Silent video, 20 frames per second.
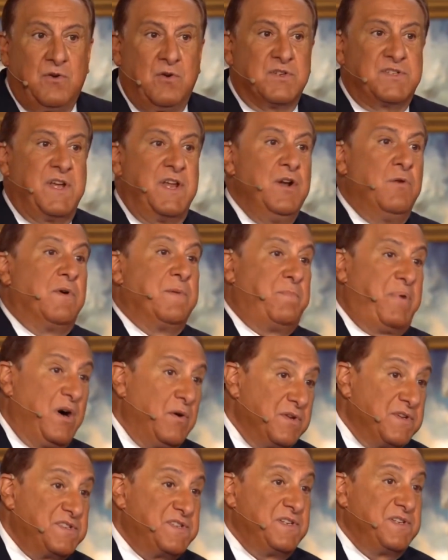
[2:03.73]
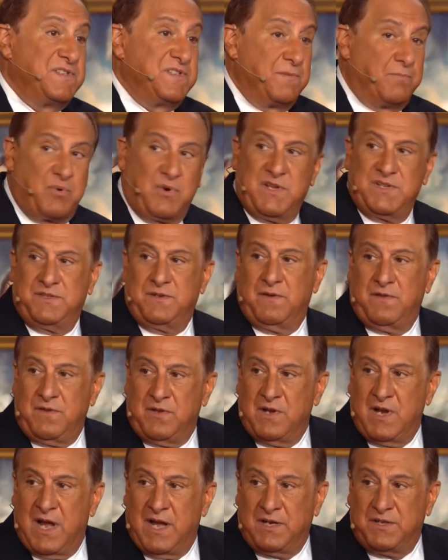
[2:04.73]
course, I know what POTUS is, the President of the
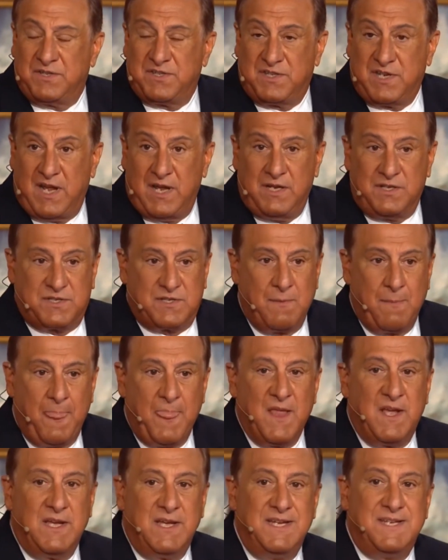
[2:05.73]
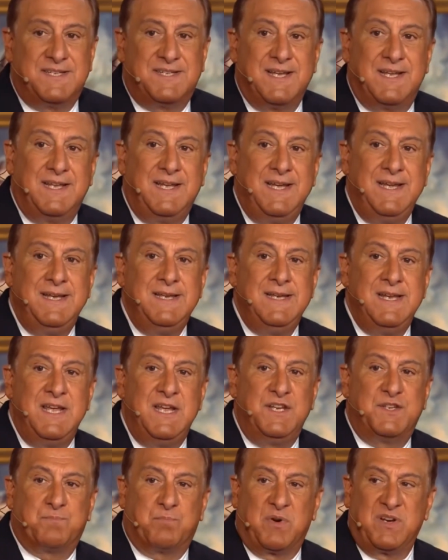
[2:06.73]
United States. He said he
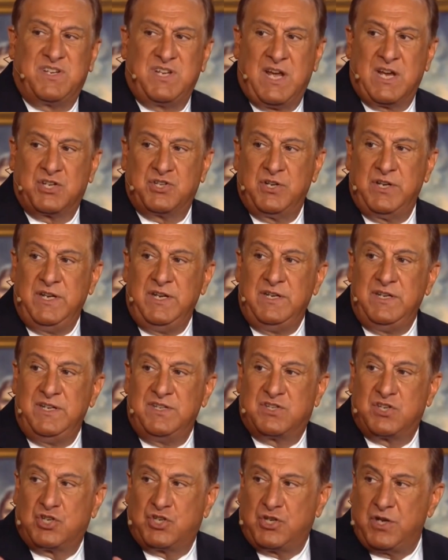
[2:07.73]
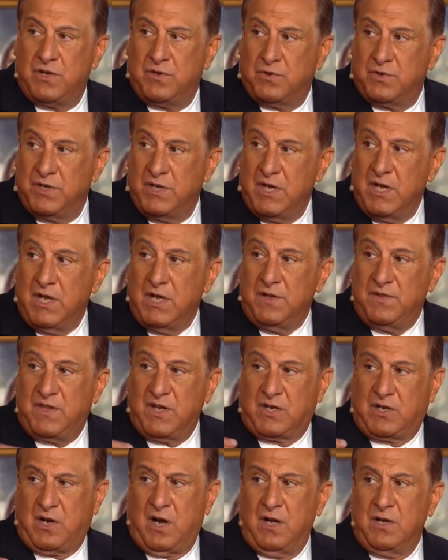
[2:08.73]
needs protection. He needs a shield.
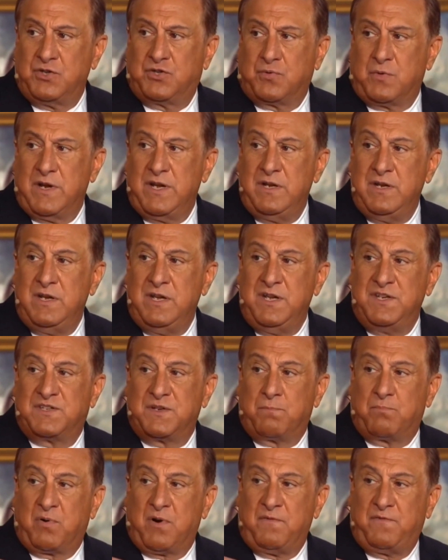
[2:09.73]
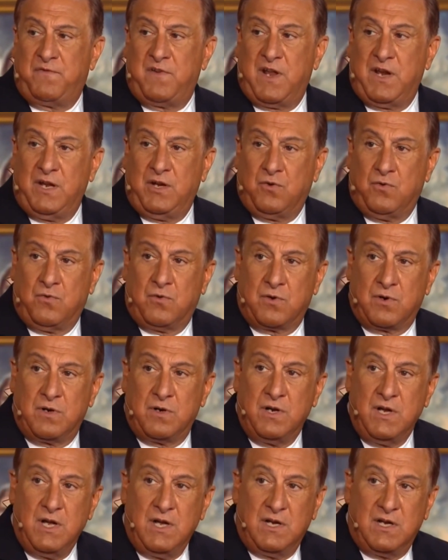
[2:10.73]
The country needs a prophetic
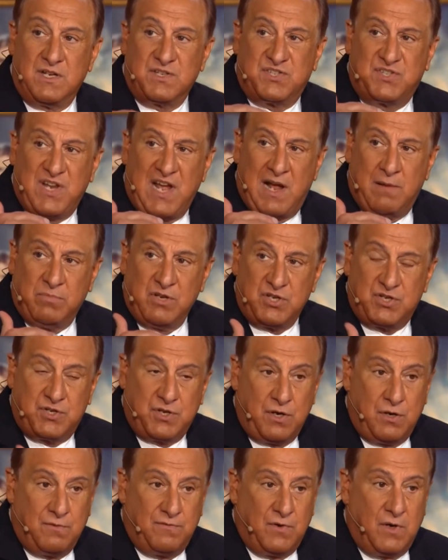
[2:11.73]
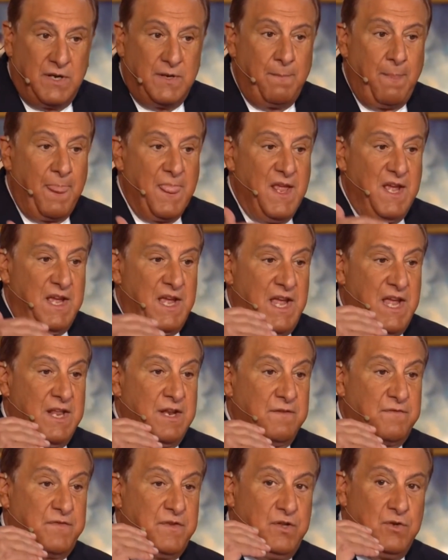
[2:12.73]
order established over it.
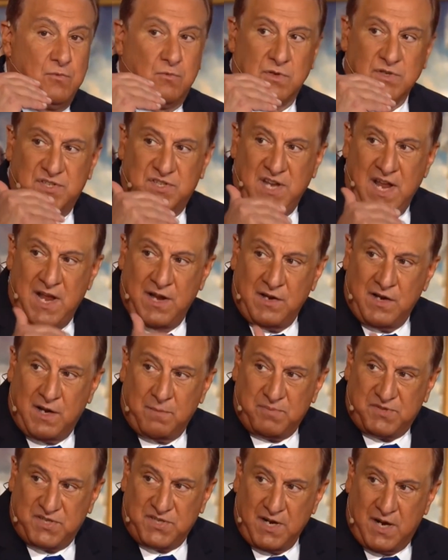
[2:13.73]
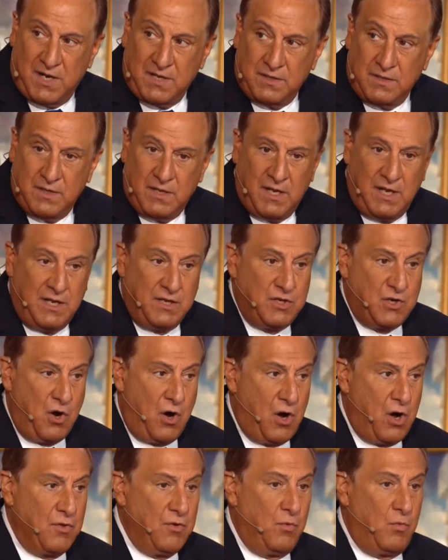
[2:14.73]
And if you will stand up, son, and
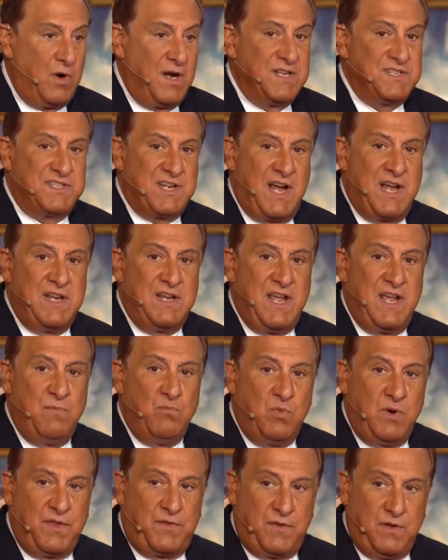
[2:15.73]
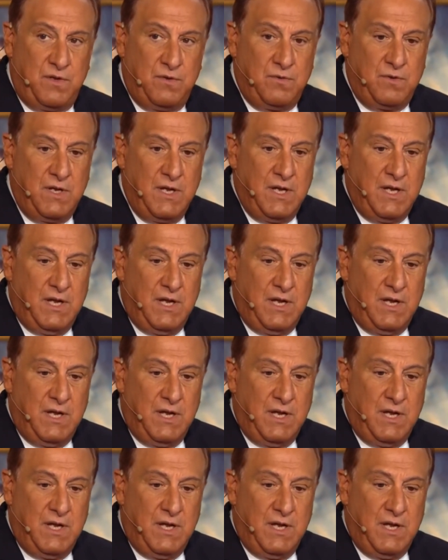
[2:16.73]
call the ones I name with you,